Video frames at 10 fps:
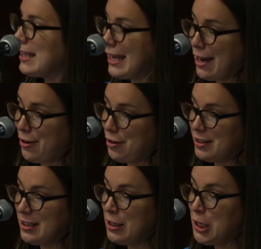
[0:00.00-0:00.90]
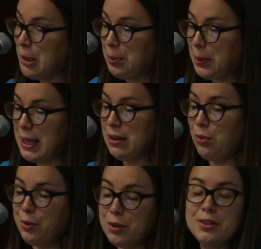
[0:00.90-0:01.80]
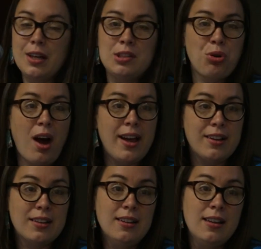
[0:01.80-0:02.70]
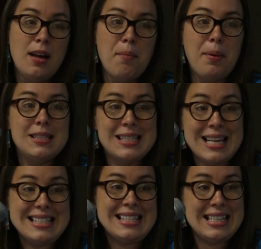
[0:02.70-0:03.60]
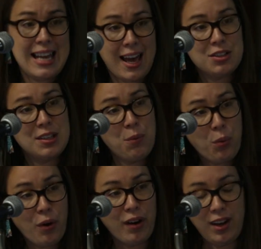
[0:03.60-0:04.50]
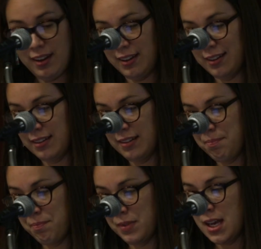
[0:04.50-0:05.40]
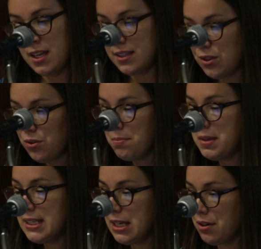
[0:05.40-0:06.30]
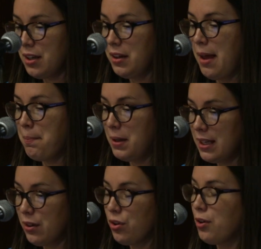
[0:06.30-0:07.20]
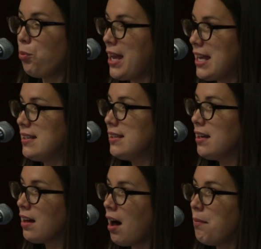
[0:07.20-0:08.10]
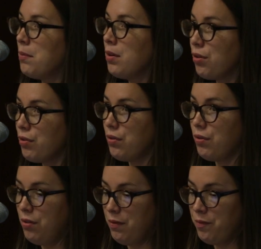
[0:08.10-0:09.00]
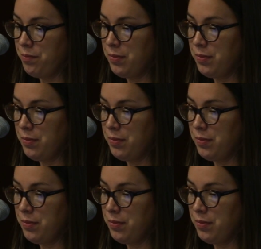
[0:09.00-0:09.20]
litigators, putting the world on trial, but does it actually work? Do the material and political wins come through?